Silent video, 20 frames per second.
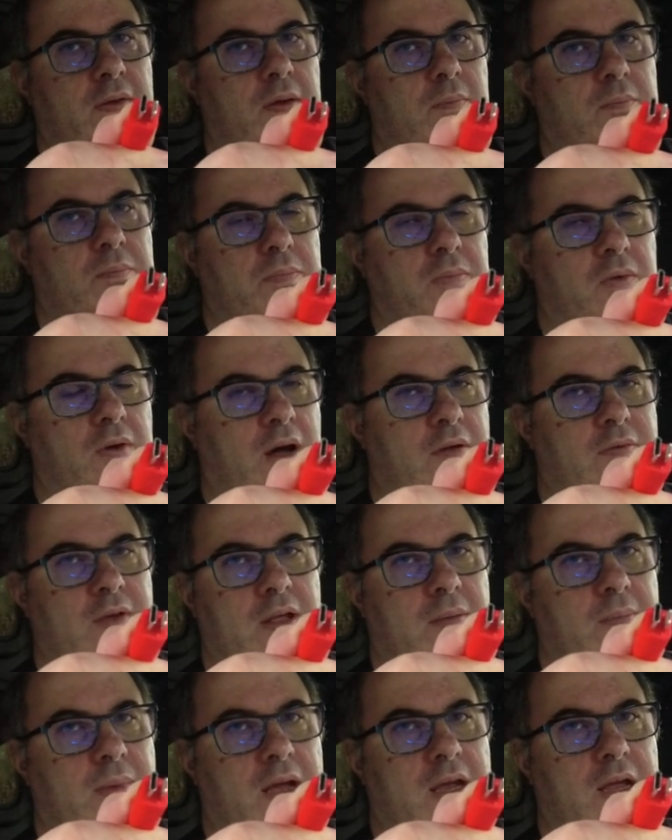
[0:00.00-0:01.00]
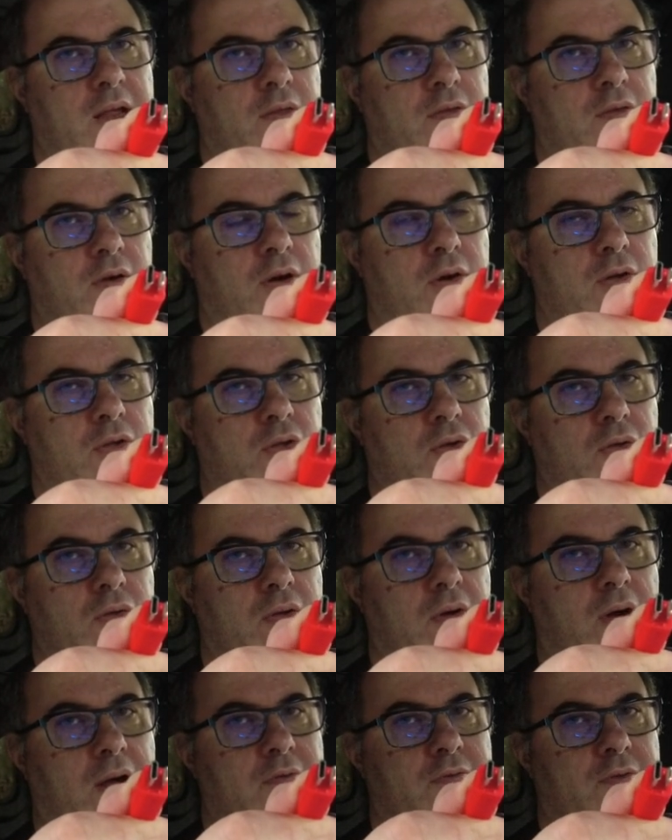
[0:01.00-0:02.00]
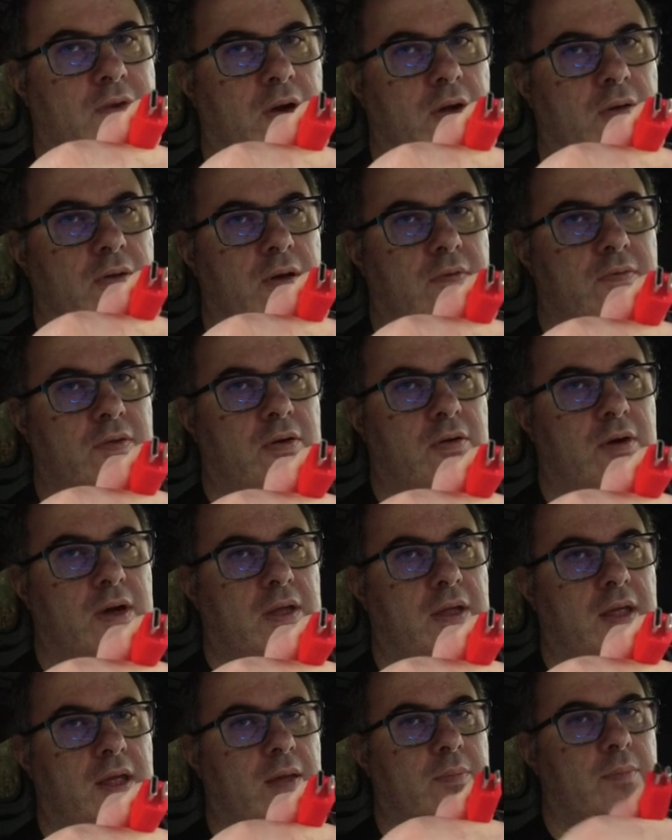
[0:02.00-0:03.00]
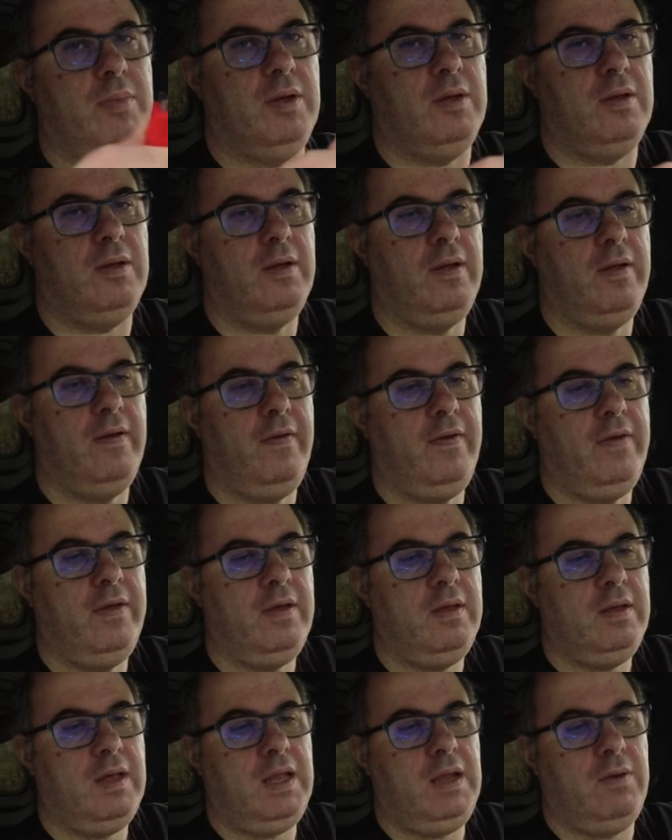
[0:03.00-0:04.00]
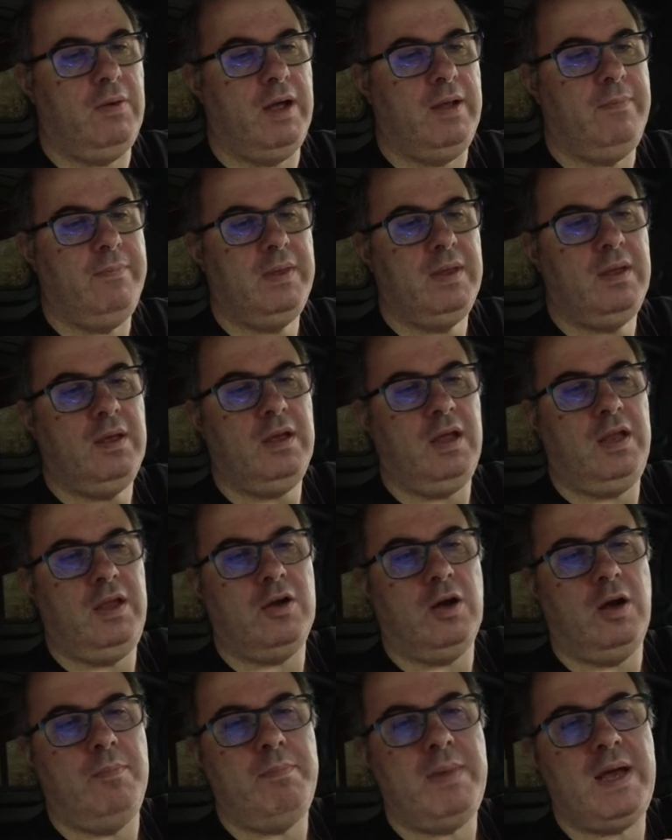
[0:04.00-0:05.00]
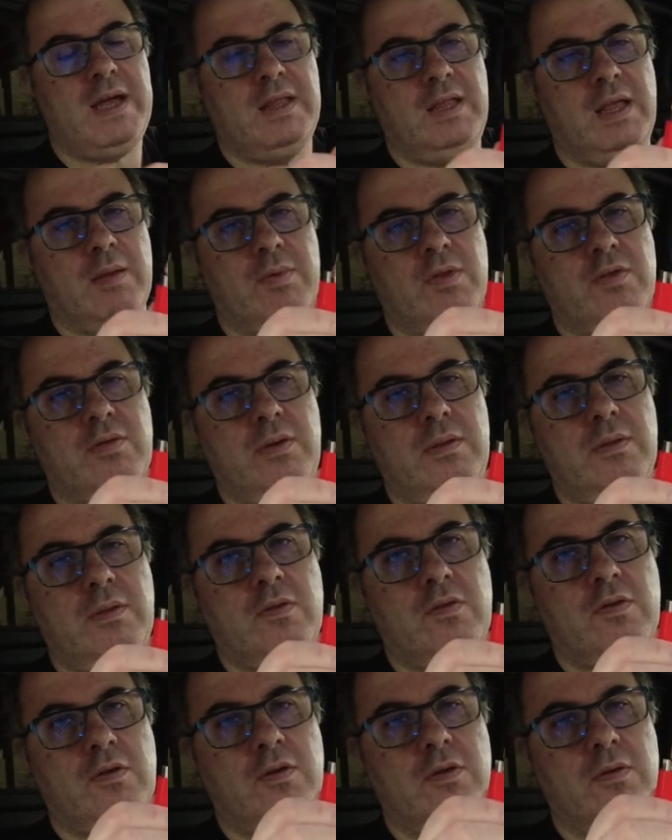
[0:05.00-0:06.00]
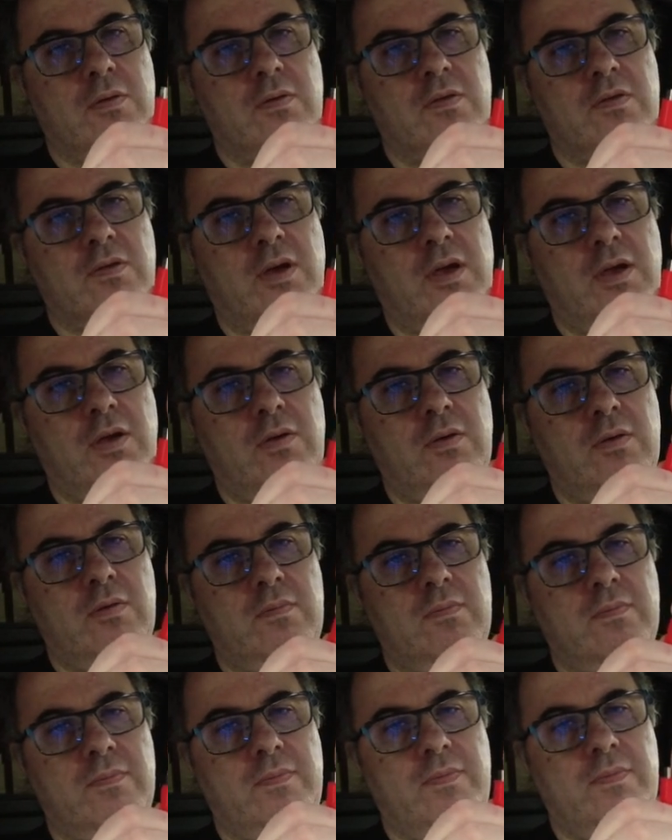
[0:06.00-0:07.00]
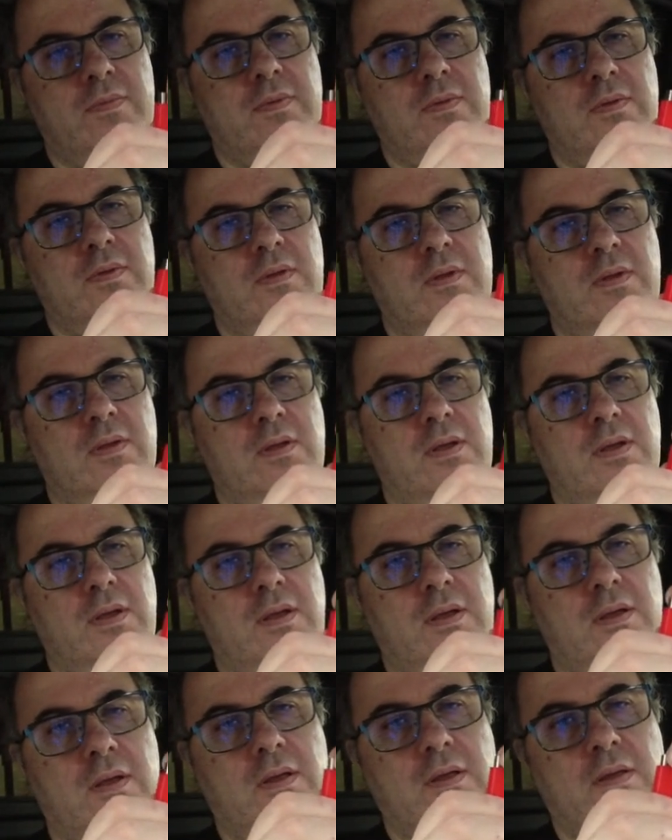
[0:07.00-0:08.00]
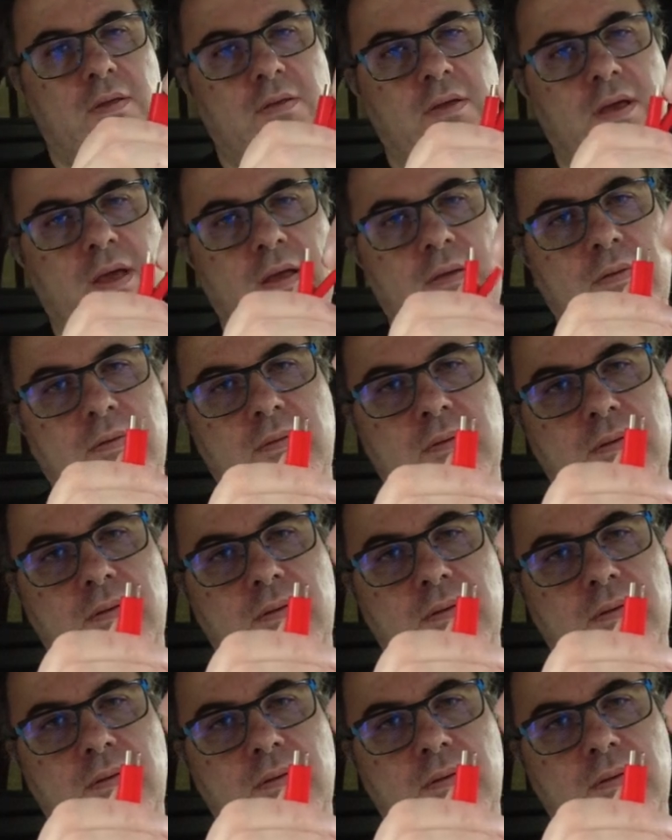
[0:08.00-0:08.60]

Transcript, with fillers: Not having a Macintosh or an iPhone, I've no idea, but anyway, and you've got a magnet between the two, so you see